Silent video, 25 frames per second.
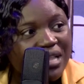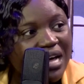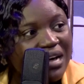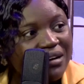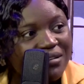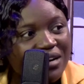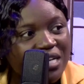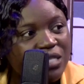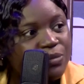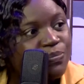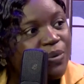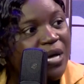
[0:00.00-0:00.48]
that
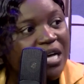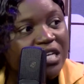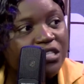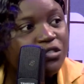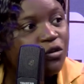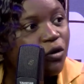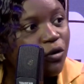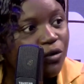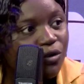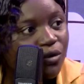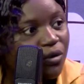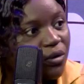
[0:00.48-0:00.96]
respect
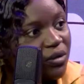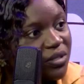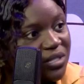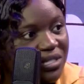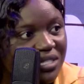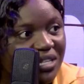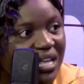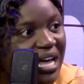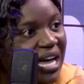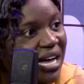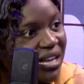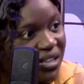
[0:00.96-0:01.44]
or not,
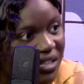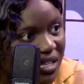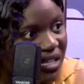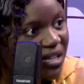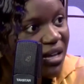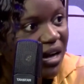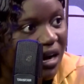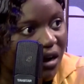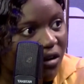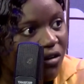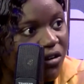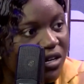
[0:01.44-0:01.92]
they are
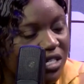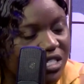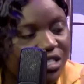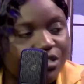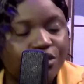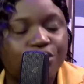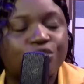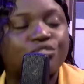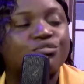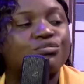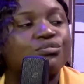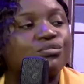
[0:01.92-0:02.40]

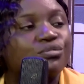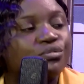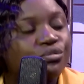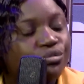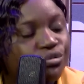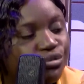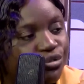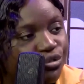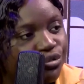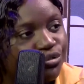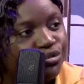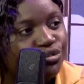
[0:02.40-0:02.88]
according to you.
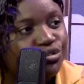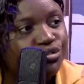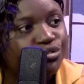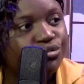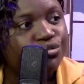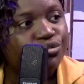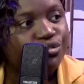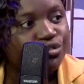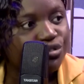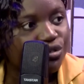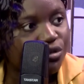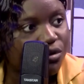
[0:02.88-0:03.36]
You
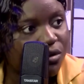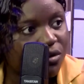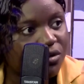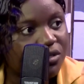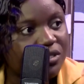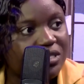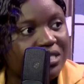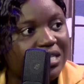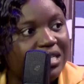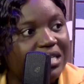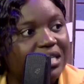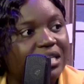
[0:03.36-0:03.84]
should
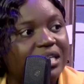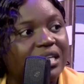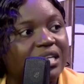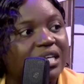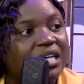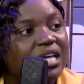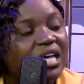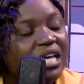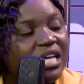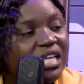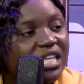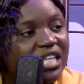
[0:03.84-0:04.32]

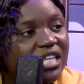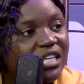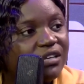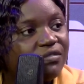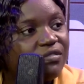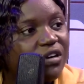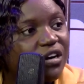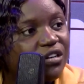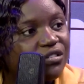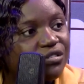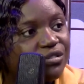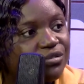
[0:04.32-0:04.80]
constantly
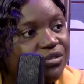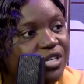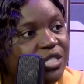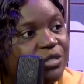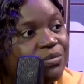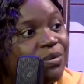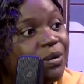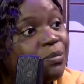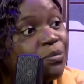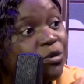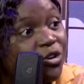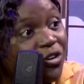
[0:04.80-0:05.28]
give out the
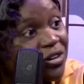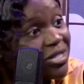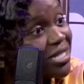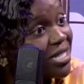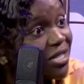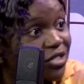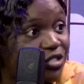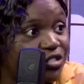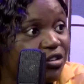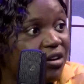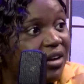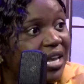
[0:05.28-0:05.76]
respect because
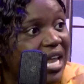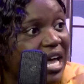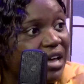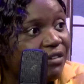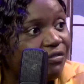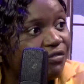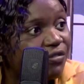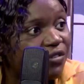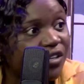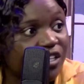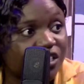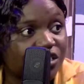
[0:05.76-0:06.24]
it's your life.
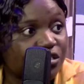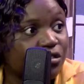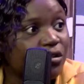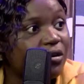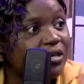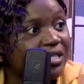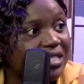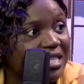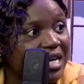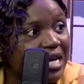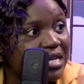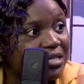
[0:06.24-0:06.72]
It's
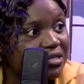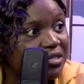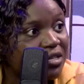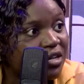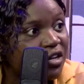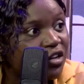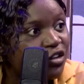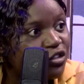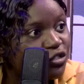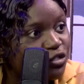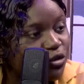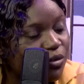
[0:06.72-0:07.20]
not theirs.
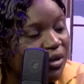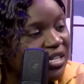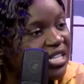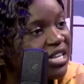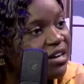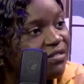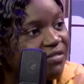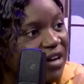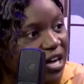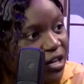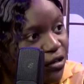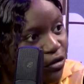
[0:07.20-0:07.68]
So
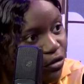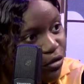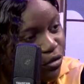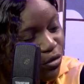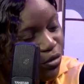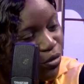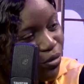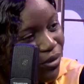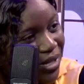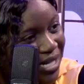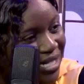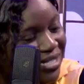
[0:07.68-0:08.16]
whatever you
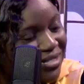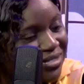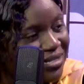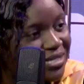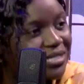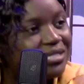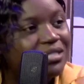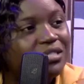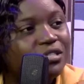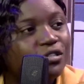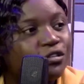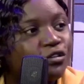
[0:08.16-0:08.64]
do, it is
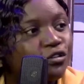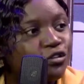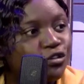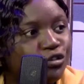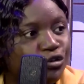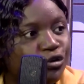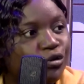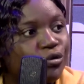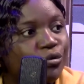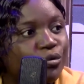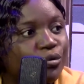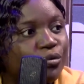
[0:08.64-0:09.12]
still
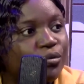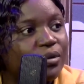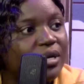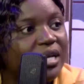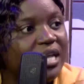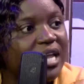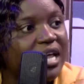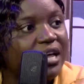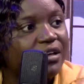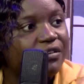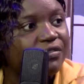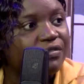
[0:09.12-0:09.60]
your own
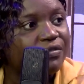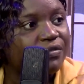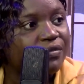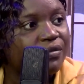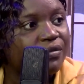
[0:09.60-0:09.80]
life.